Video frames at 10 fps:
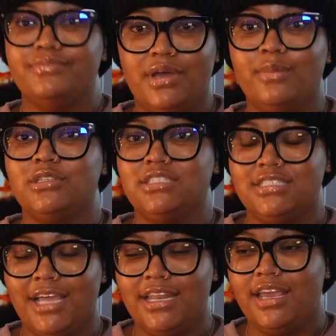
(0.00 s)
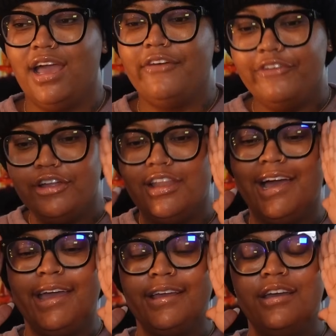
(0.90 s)
I'm gonna just say that. I feel
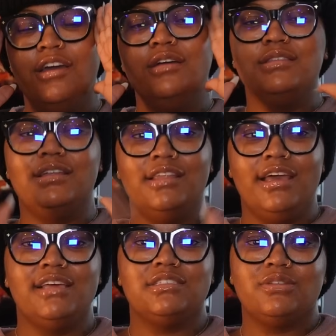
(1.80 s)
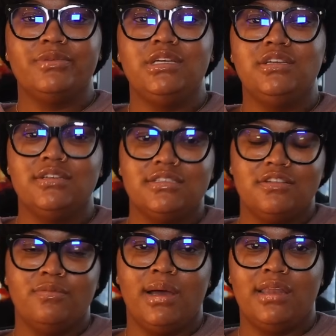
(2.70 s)
like the last 3 years
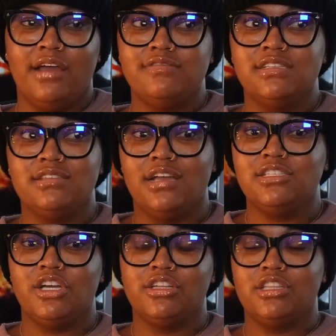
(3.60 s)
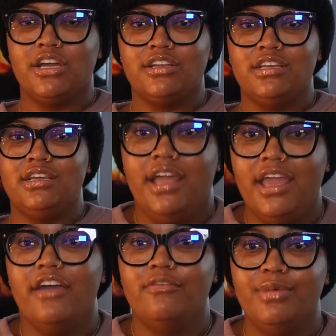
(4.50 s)
of my life since I turned 30,
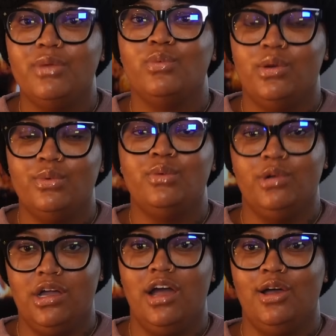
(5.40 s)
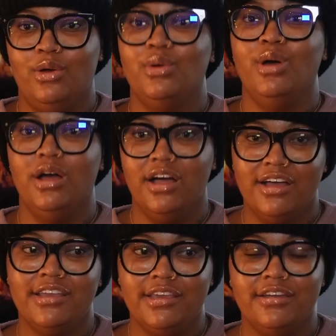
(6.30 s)
they have been what we would call
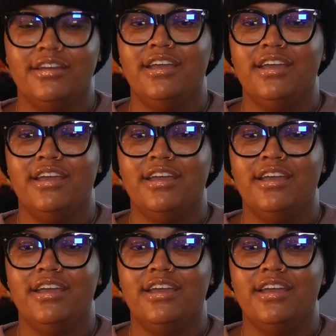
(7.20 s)
a year.